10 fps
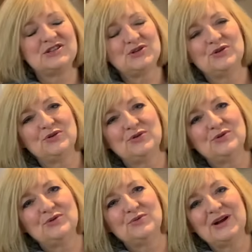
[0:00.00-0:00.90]

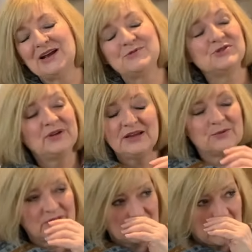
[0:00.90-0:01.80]
when I'm doing it
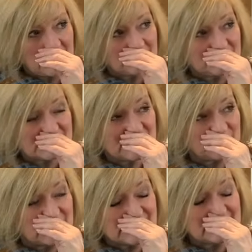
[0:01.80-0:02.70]
with the cotton for some
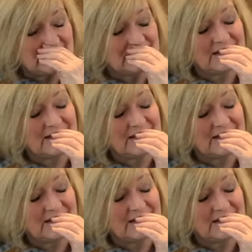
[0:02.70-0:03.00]
reason.